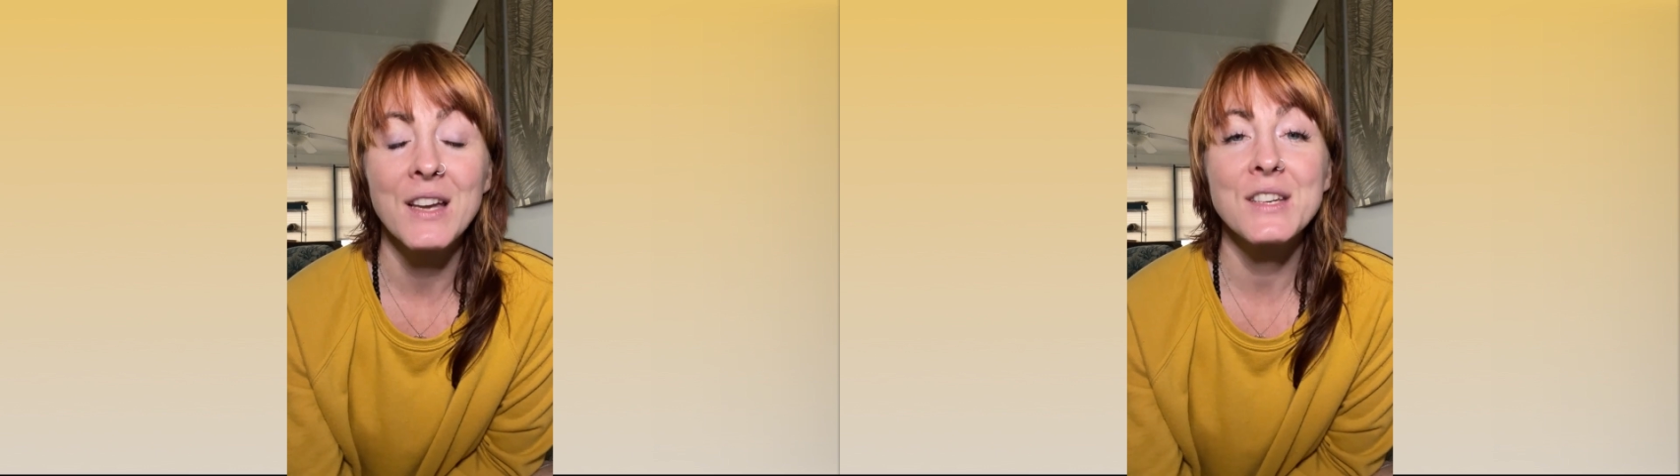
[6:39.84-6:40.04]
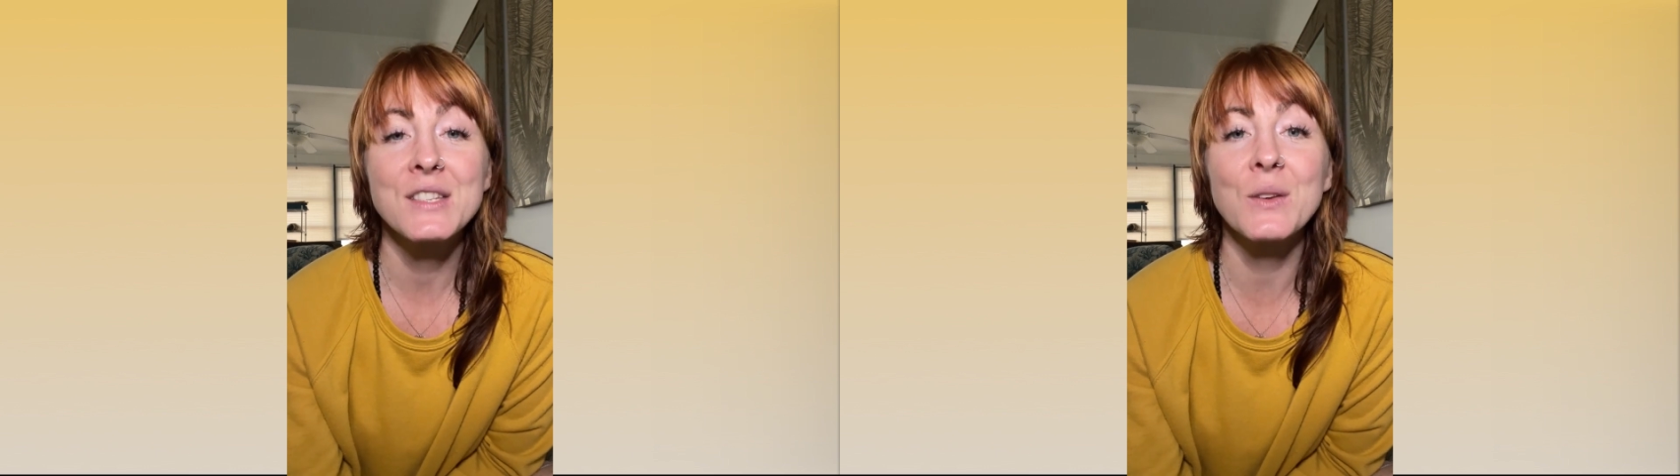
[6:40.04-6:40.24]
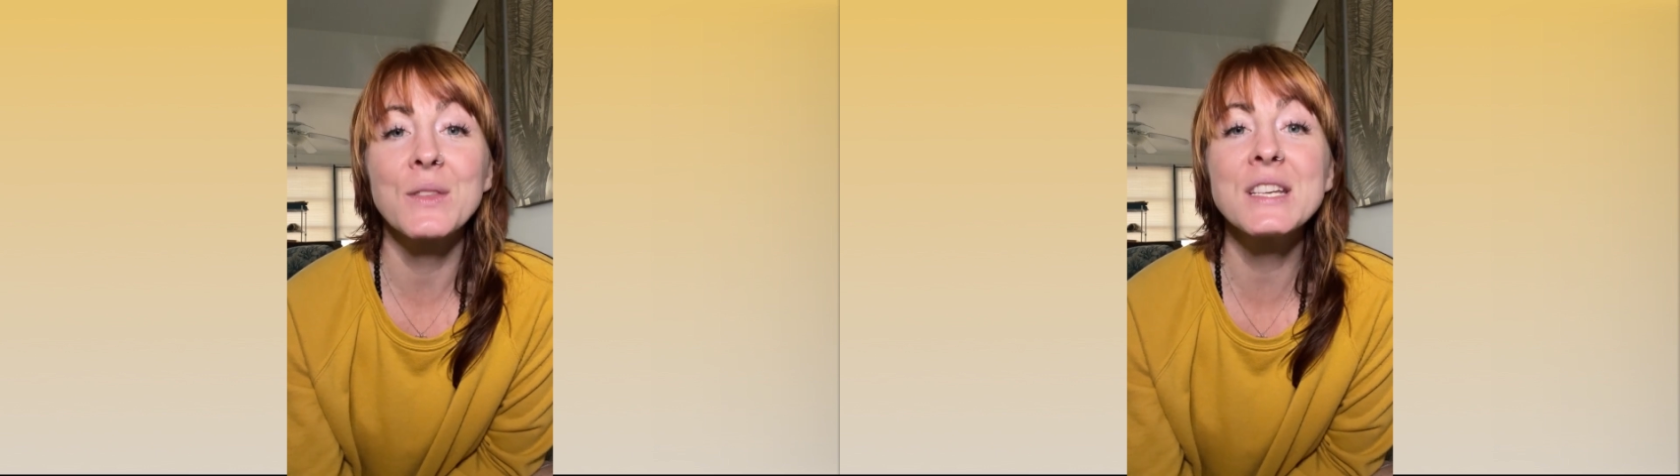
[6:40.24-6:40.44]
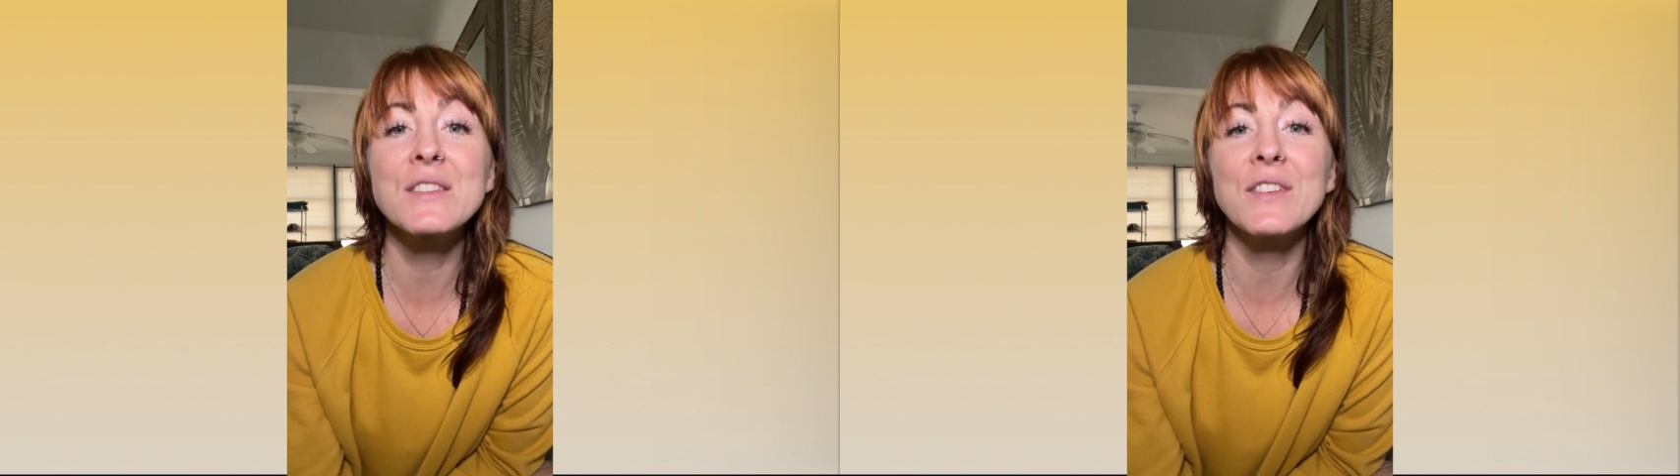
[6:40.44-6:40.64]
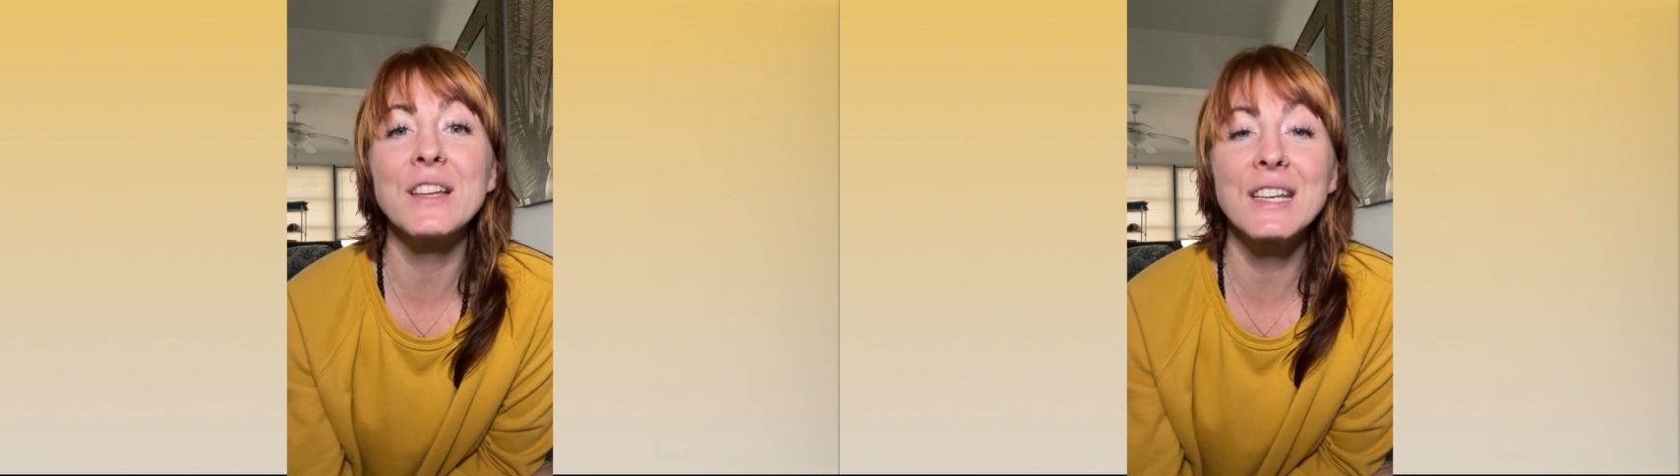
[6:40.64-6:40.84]
So these
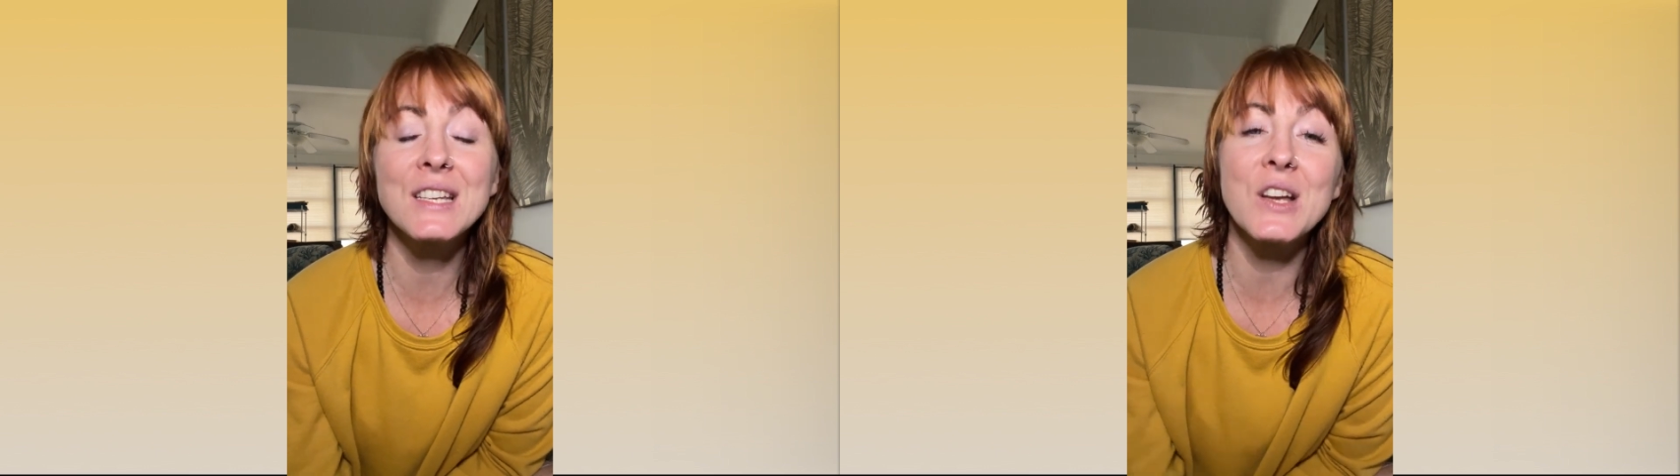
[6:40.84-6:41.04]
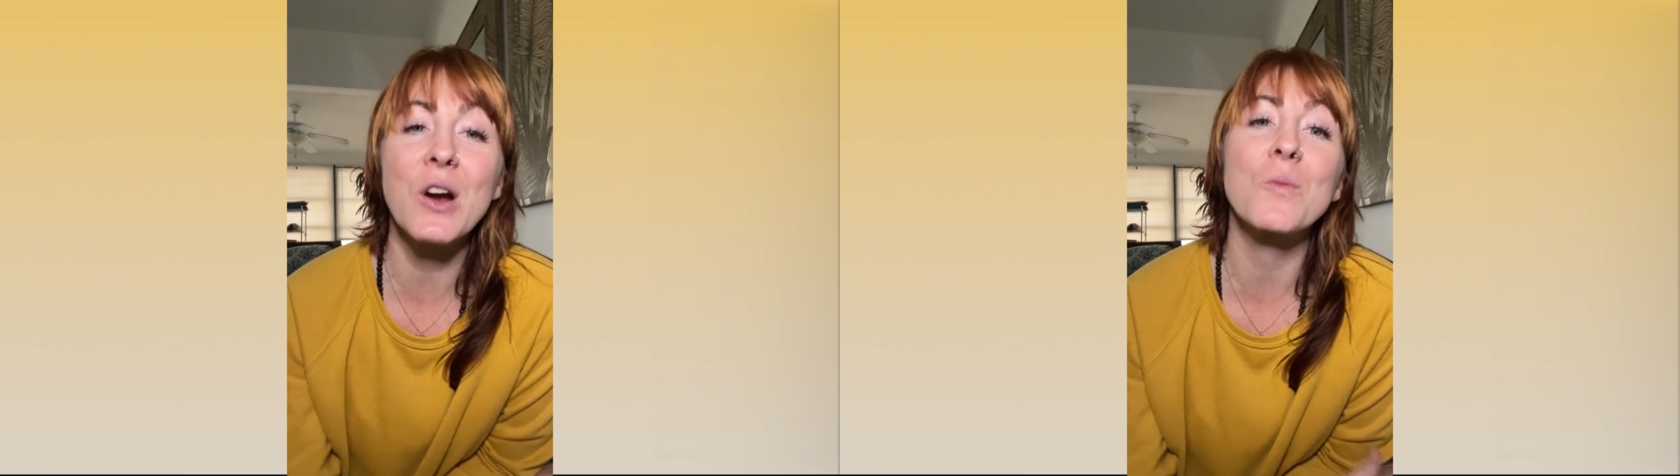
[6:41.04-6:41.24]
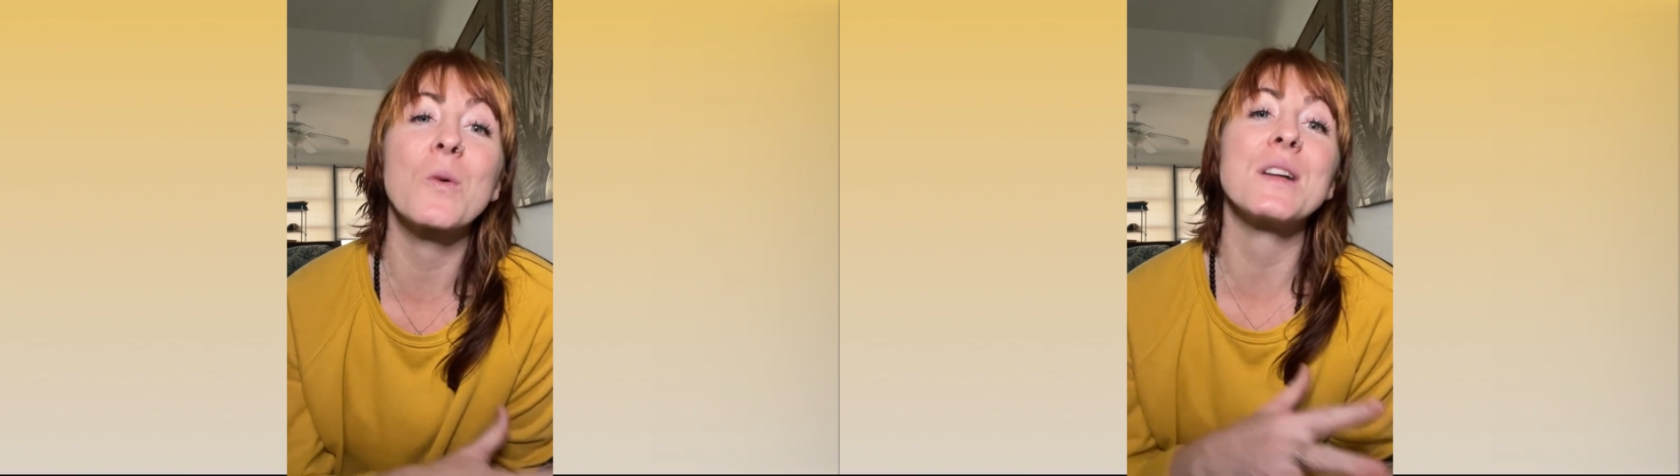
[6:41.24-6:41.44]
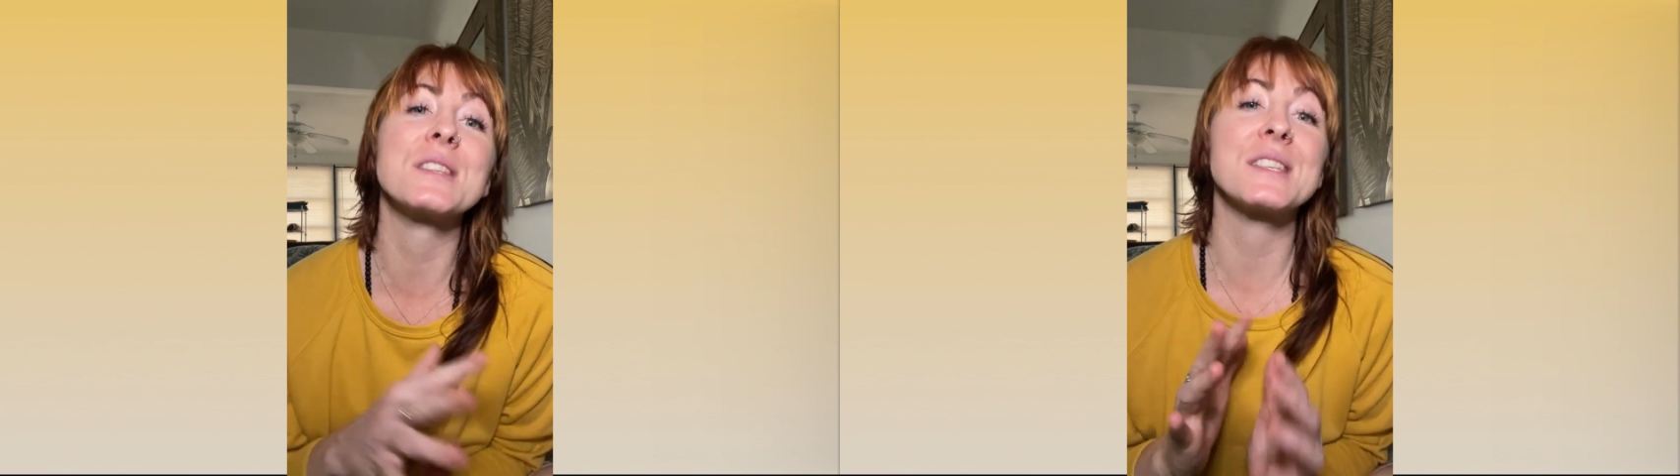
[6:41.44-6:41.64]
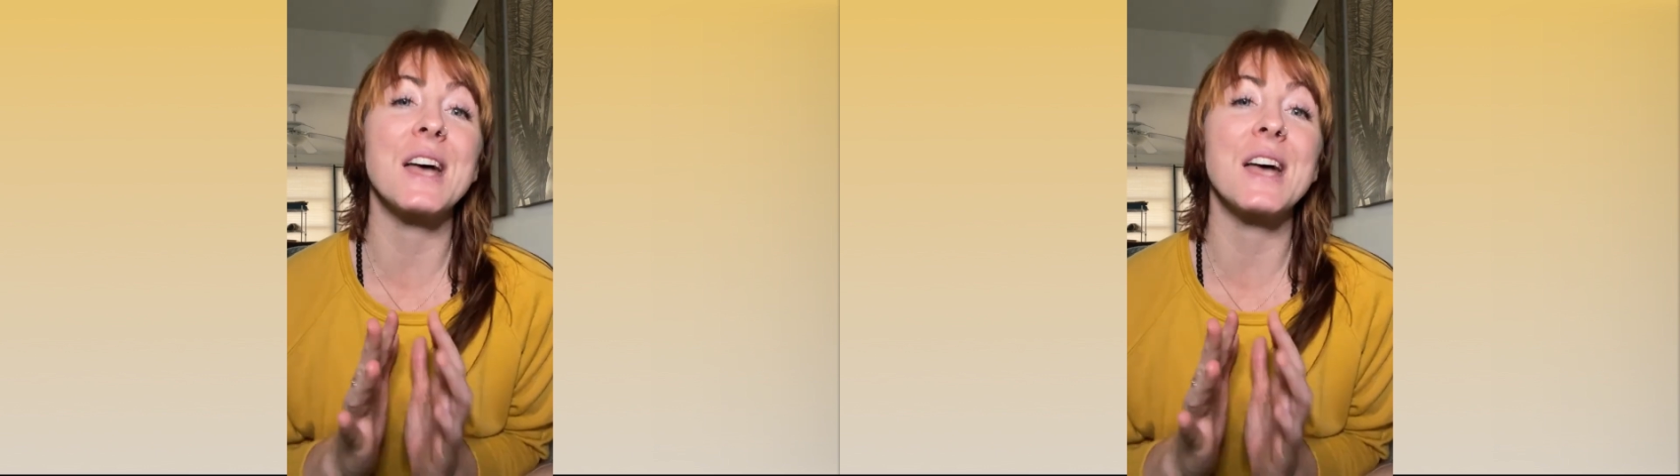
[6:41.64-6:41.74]
feelings are ones